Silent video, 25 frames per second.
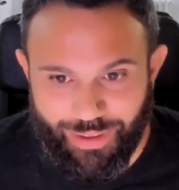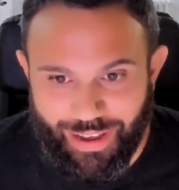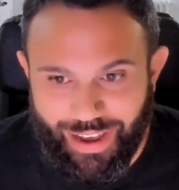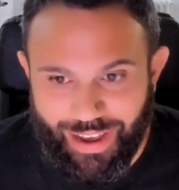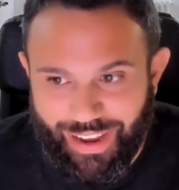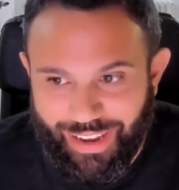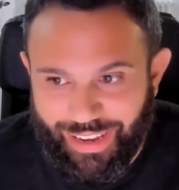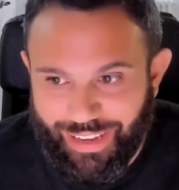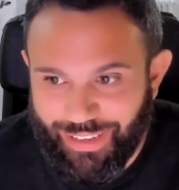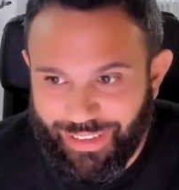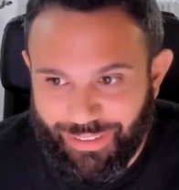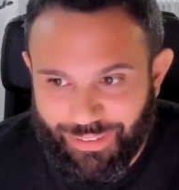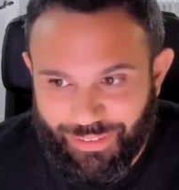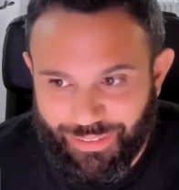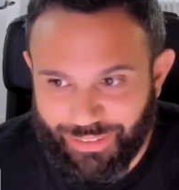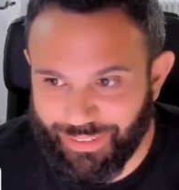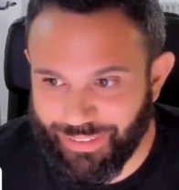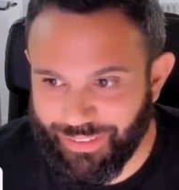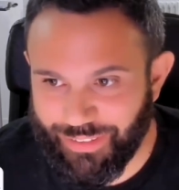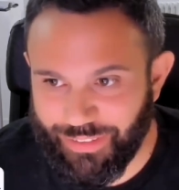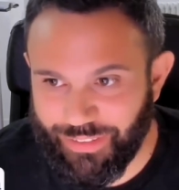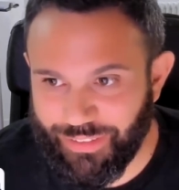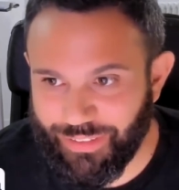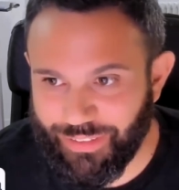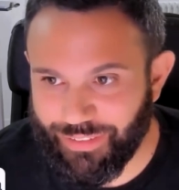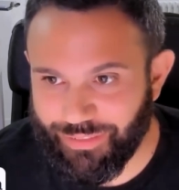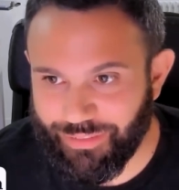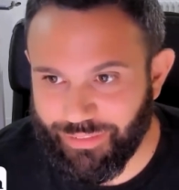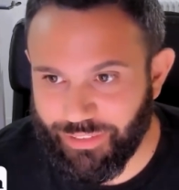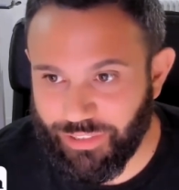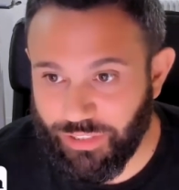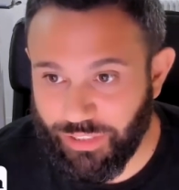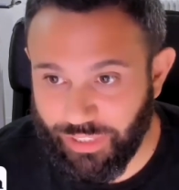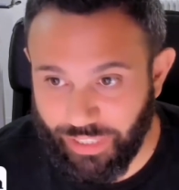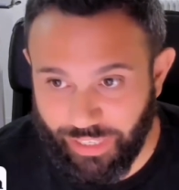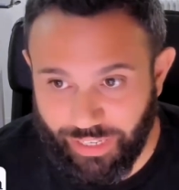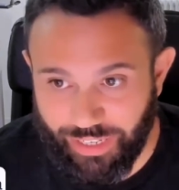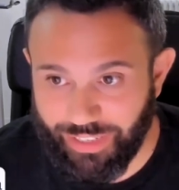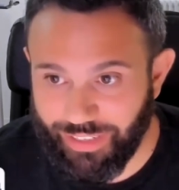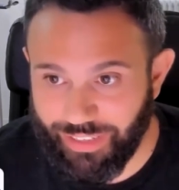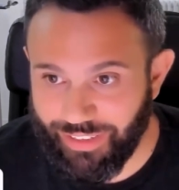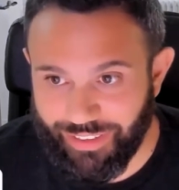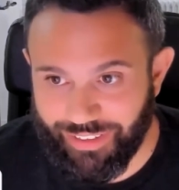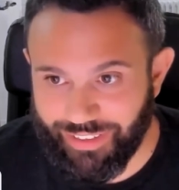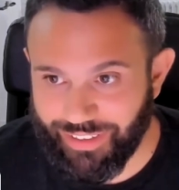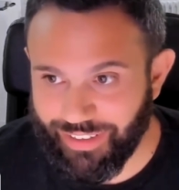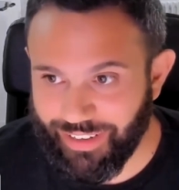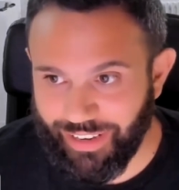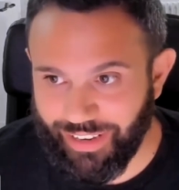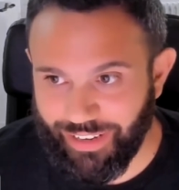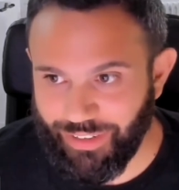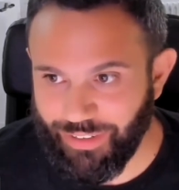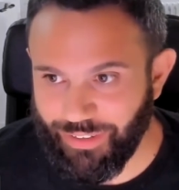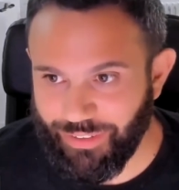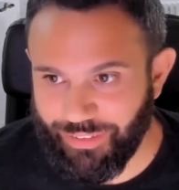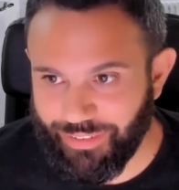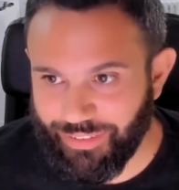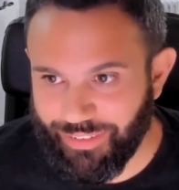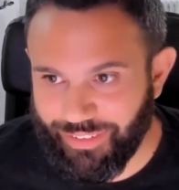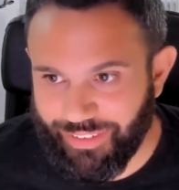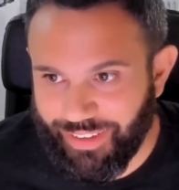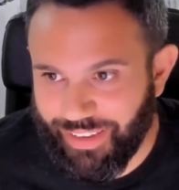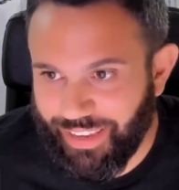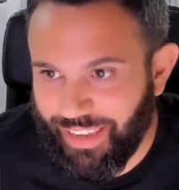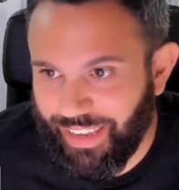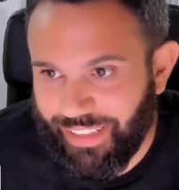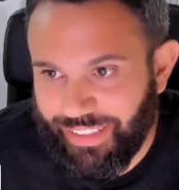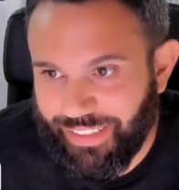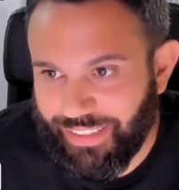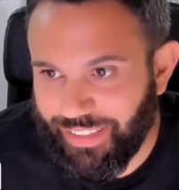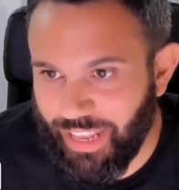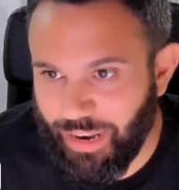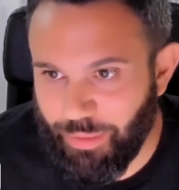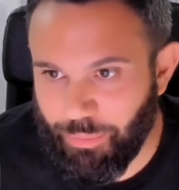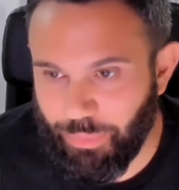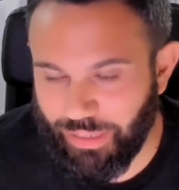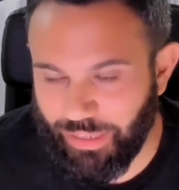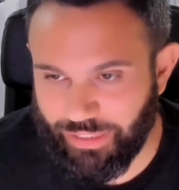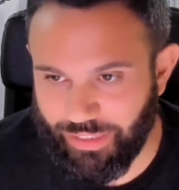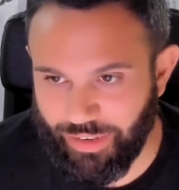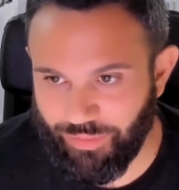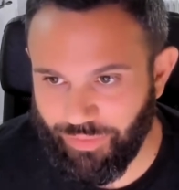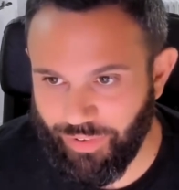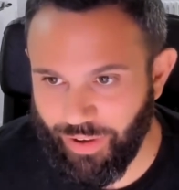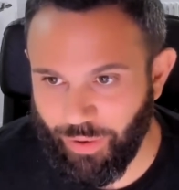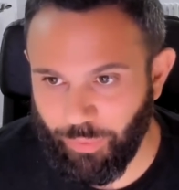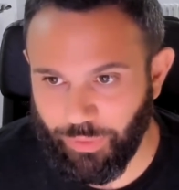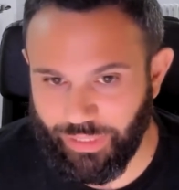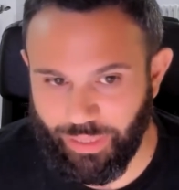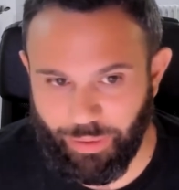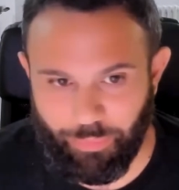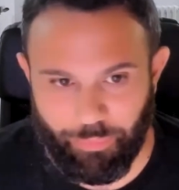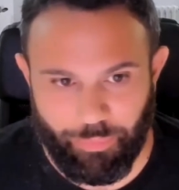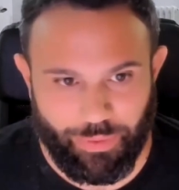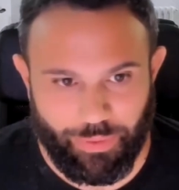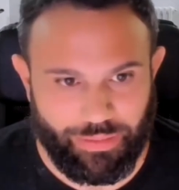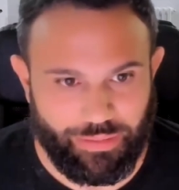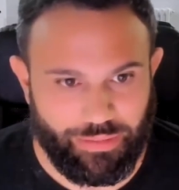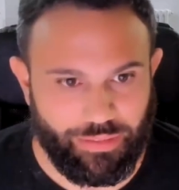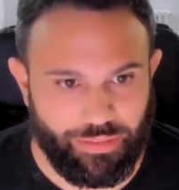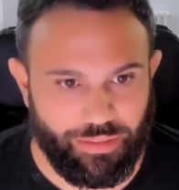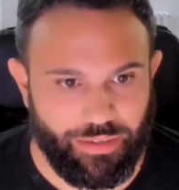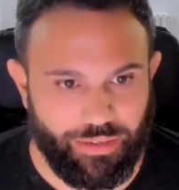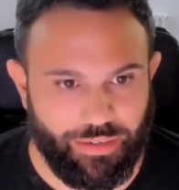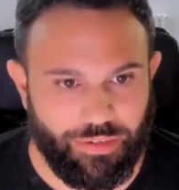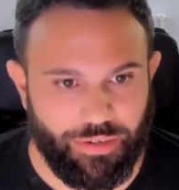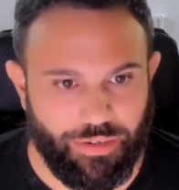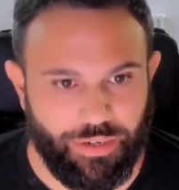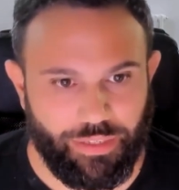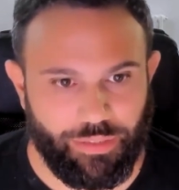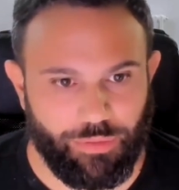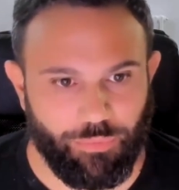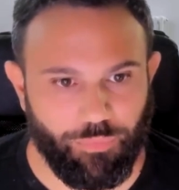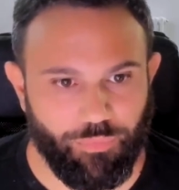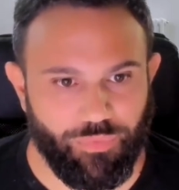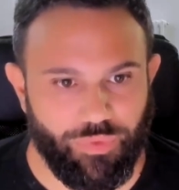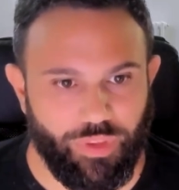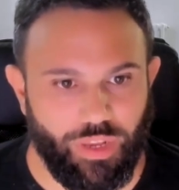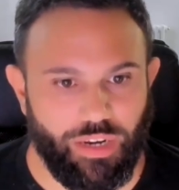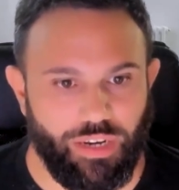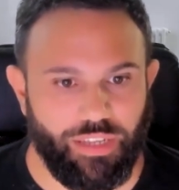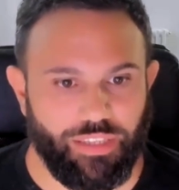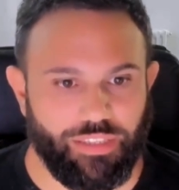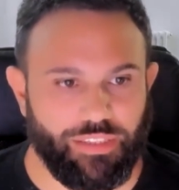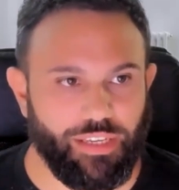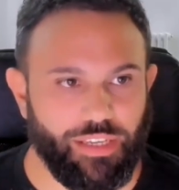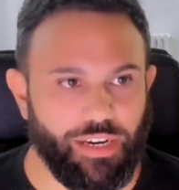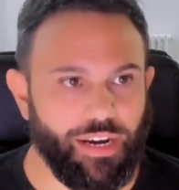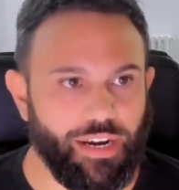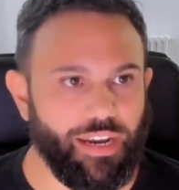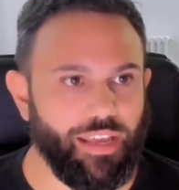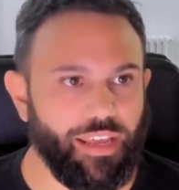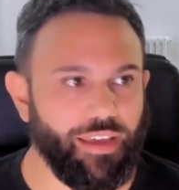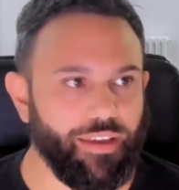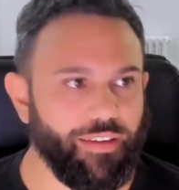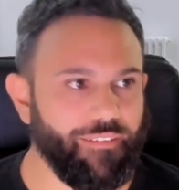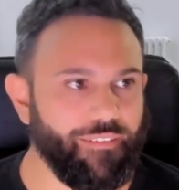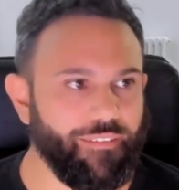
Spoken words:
I still can tell myself how it happened, right? Literally,